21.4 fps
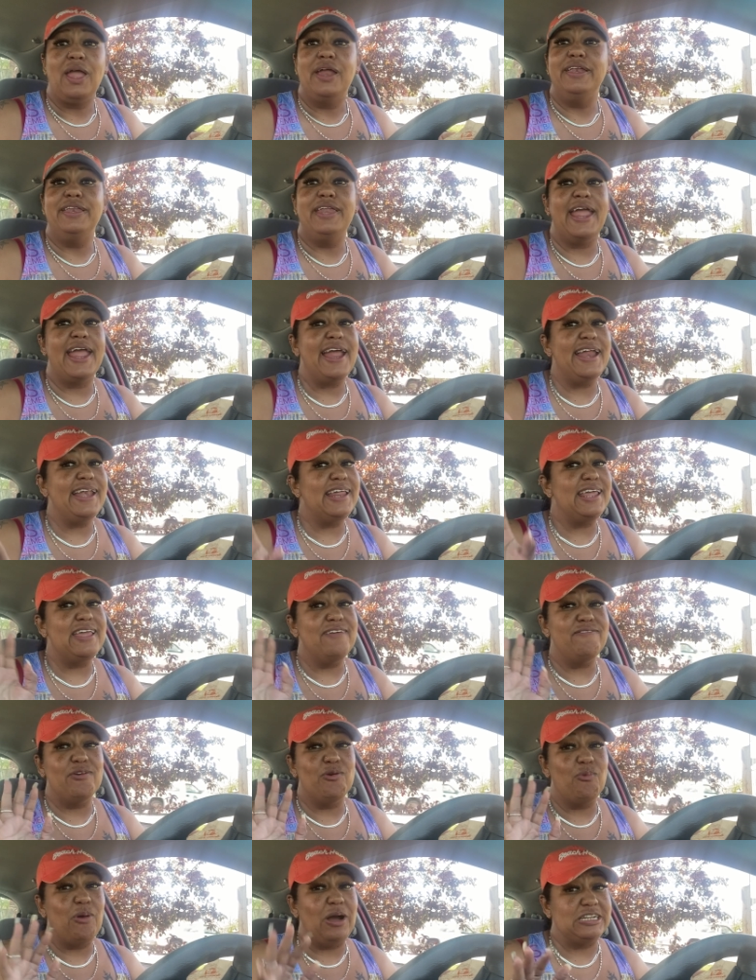Danny
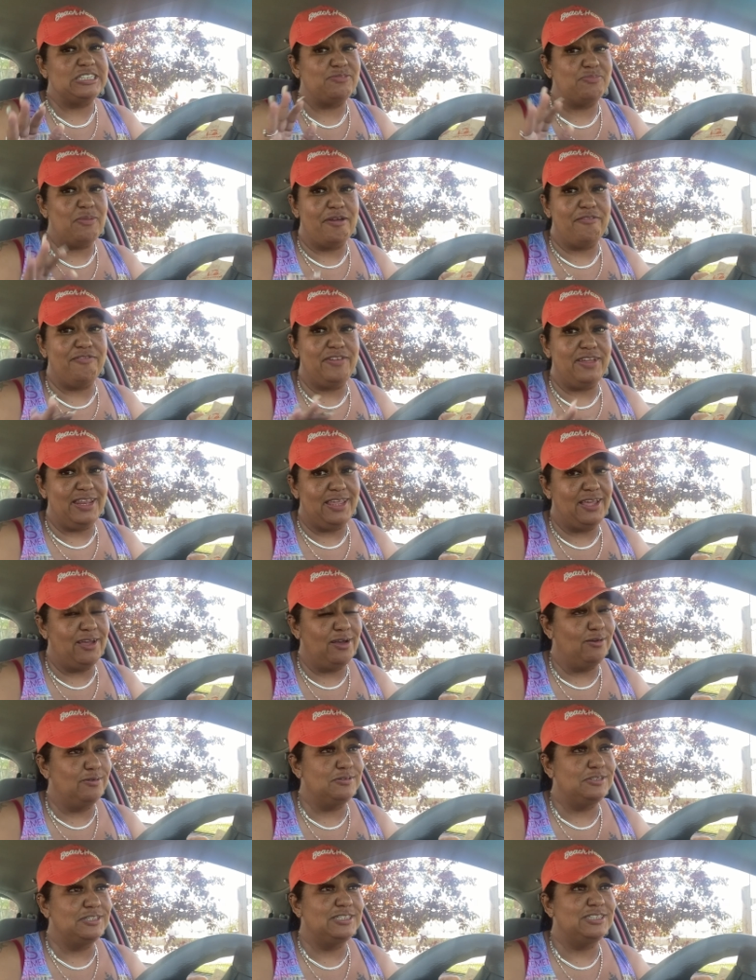even watch my
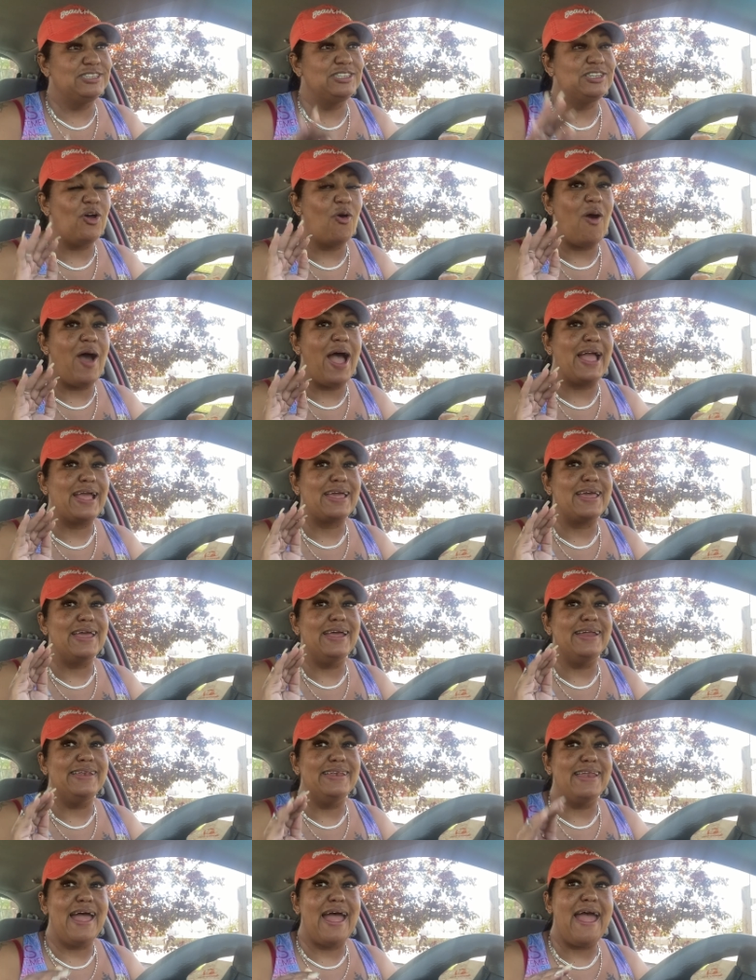videos. So I
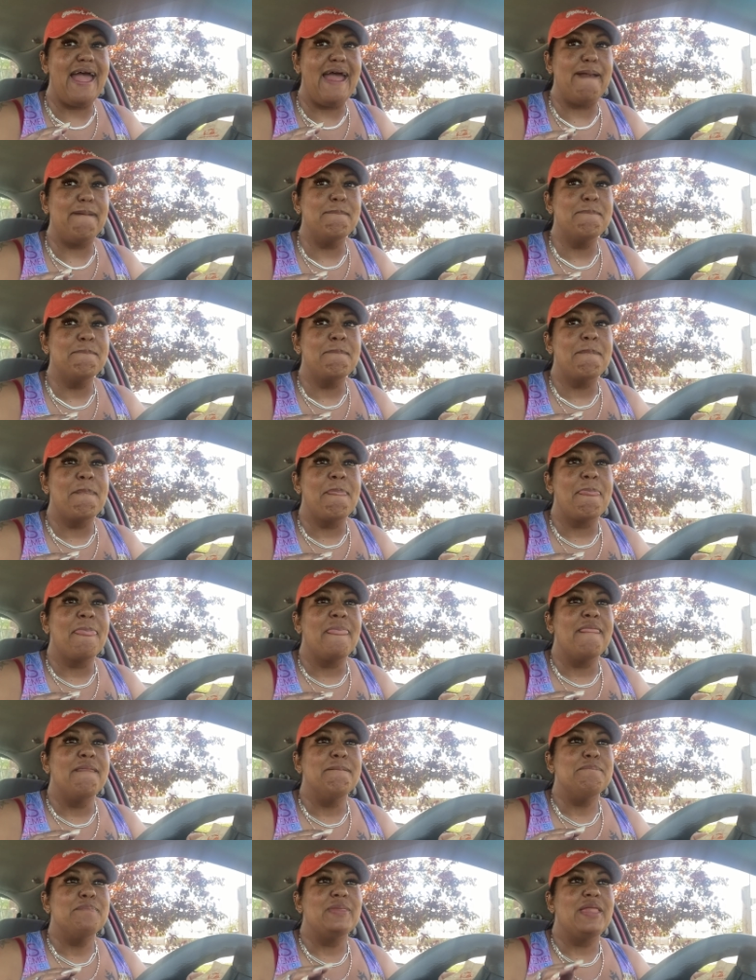cannot
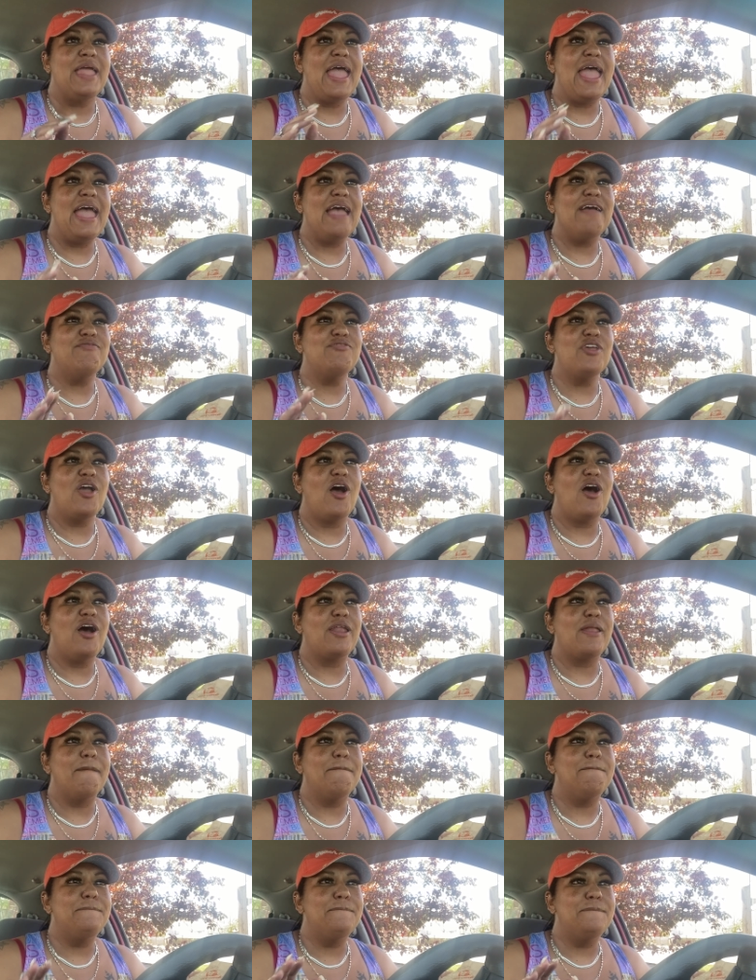have y'all
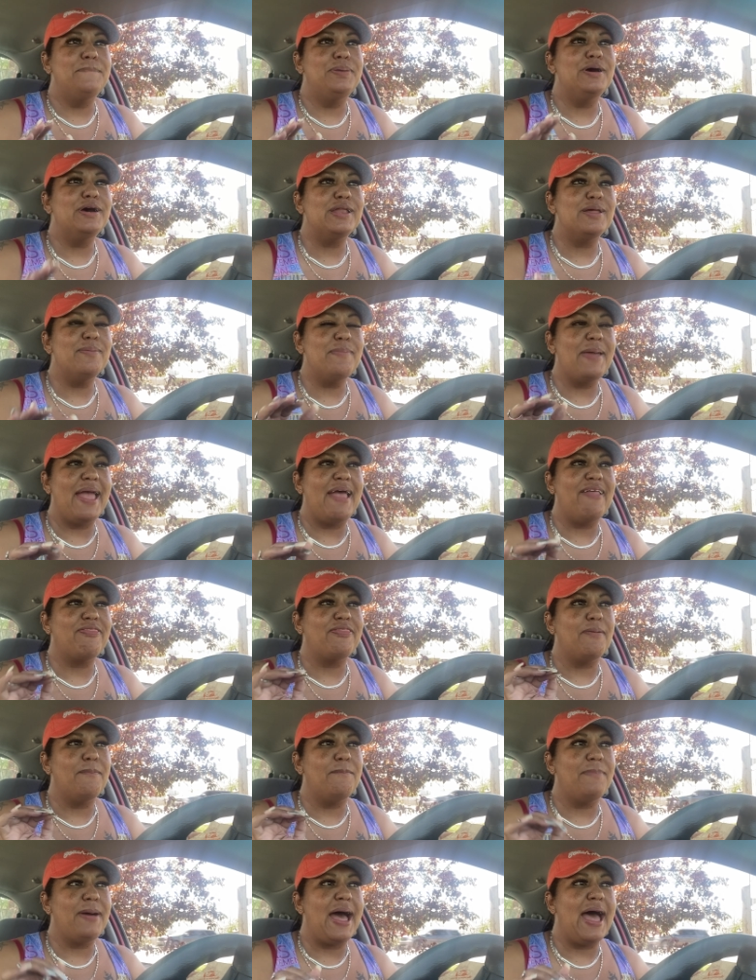to put them at
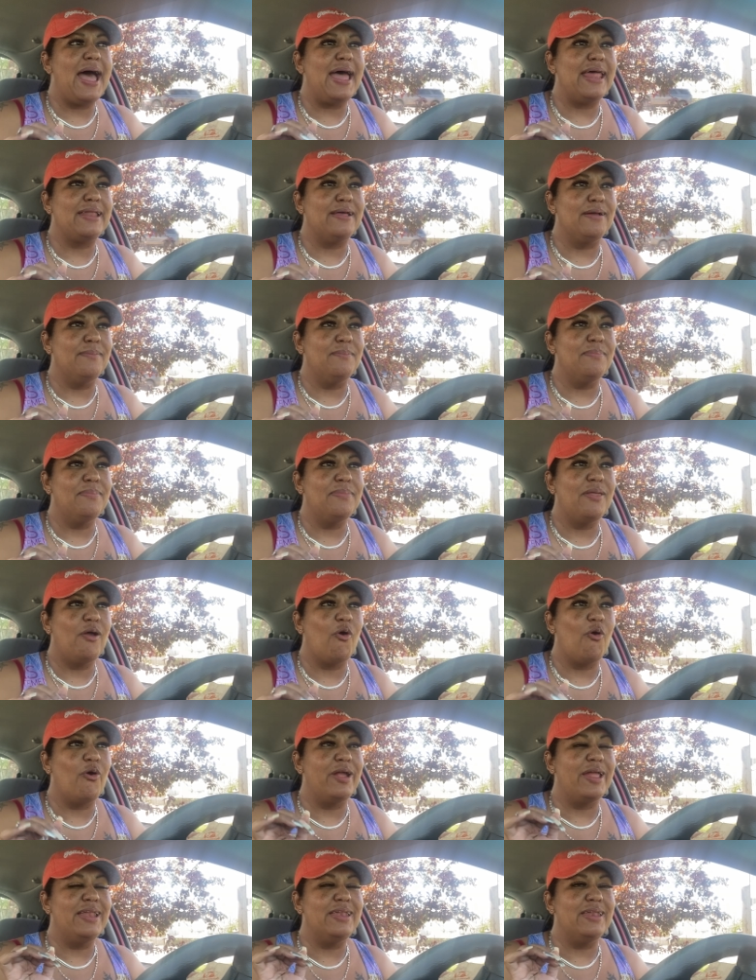the bottom
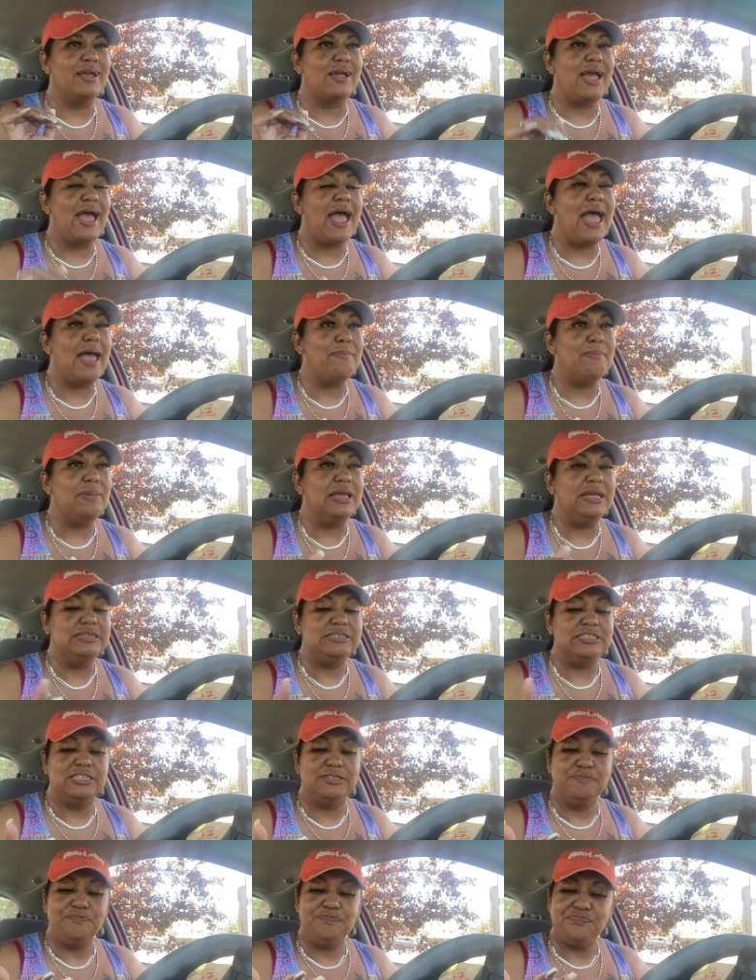or in the
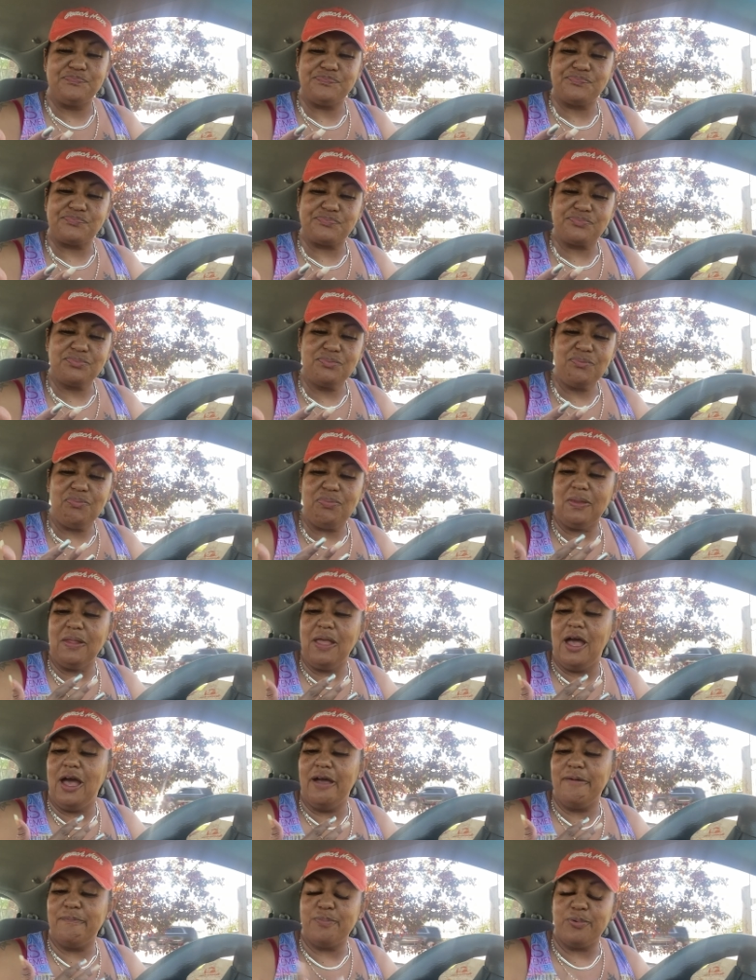comments
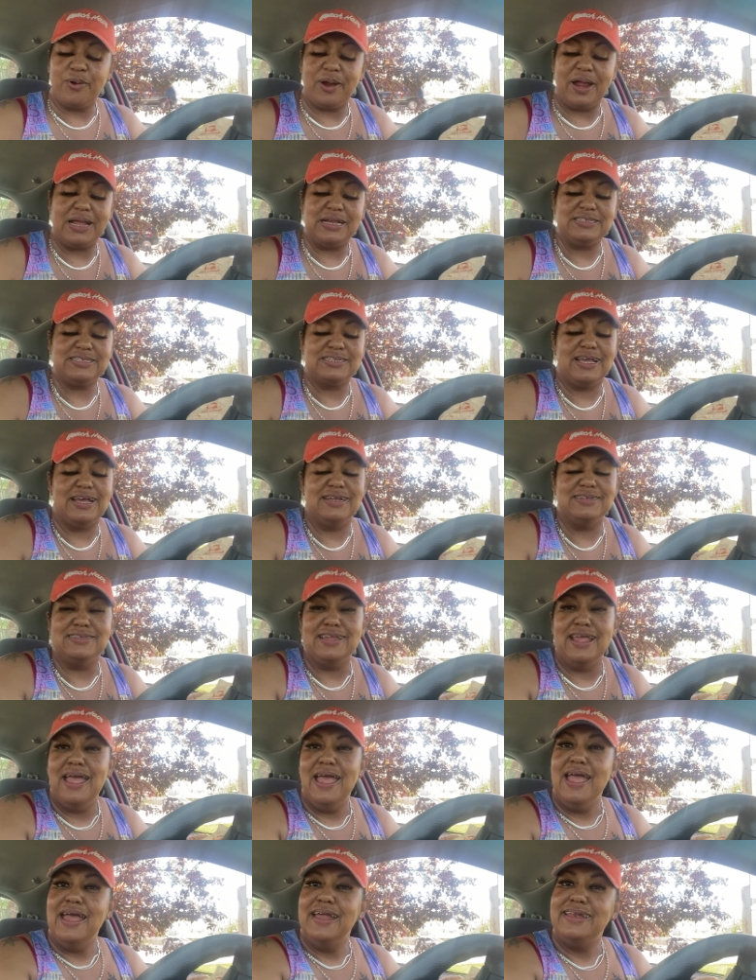of uh, pranks because
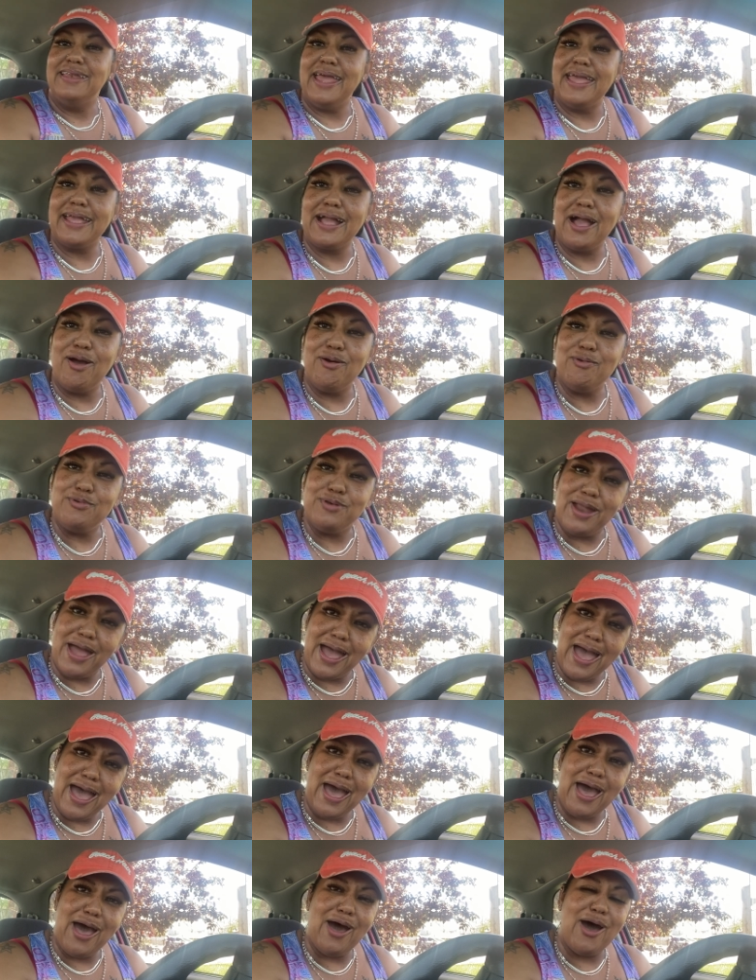they gonna
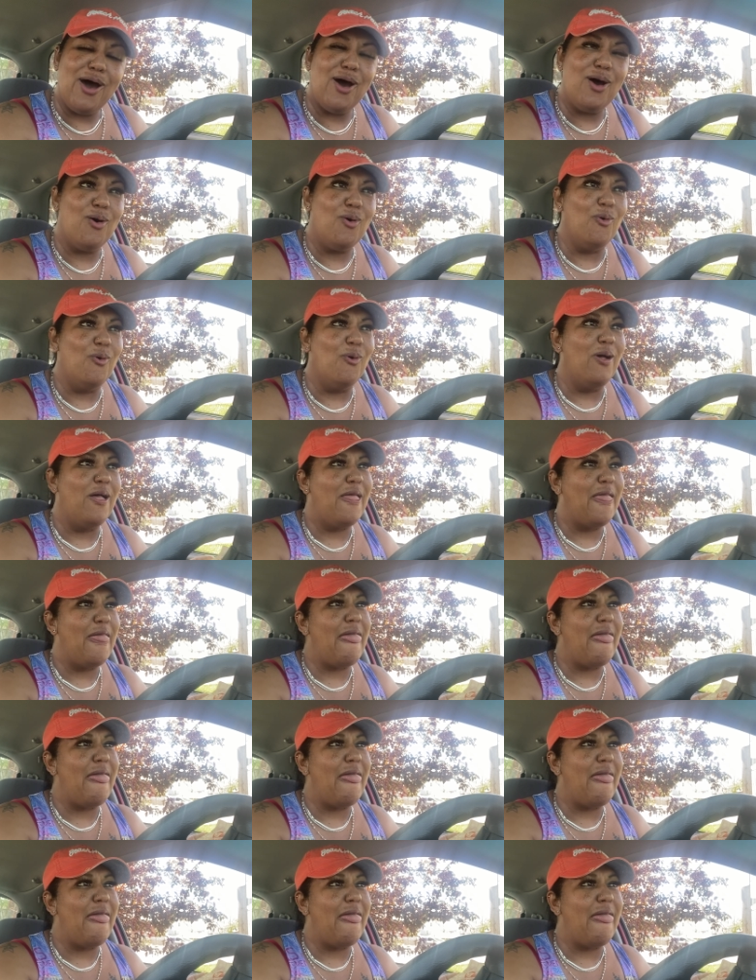know.